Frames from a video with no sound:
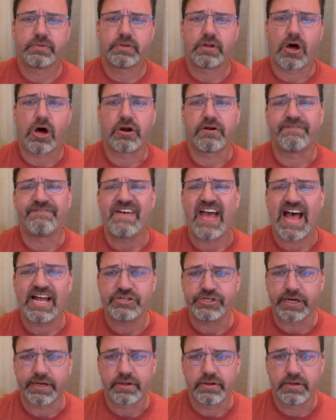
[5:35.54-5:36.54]

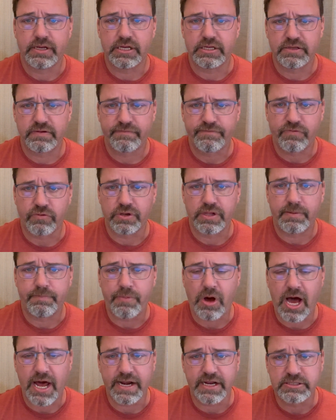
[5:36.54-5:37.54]
autophagic for the
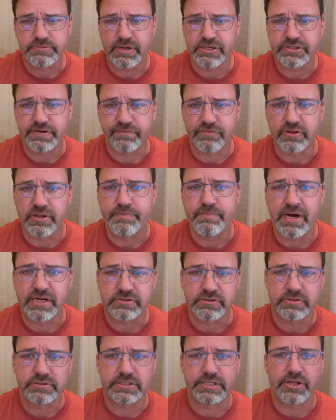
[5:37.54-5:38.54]
body, especially for the
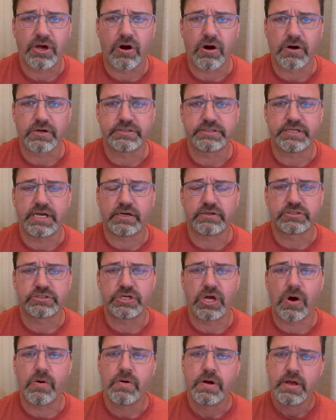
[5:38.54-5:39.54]
muscles and the heart cells.
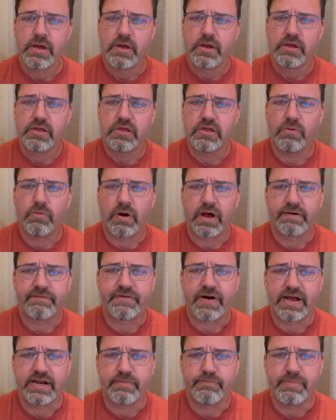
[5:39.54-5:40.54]
So you want to
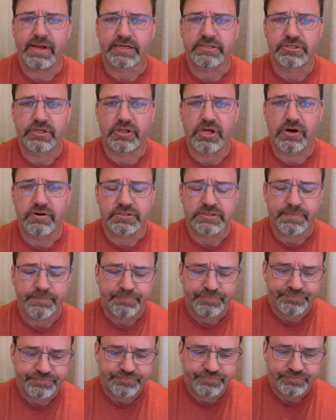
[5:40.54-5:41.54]
find a mix of those.
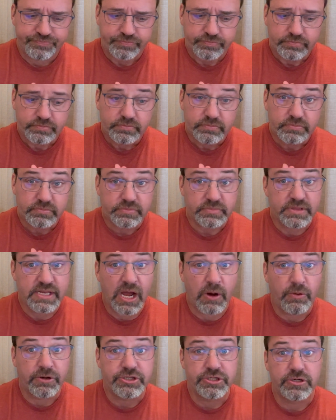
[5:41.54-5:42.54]

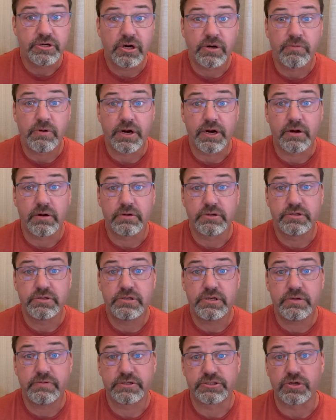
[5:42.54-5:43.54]
Now, what you don't want to
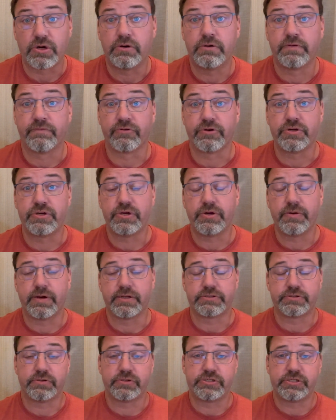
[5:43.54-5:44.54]
do is overdo
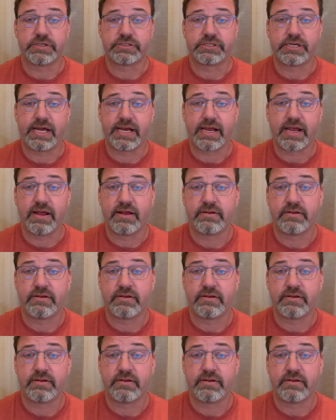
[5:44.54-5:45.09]
it. So just like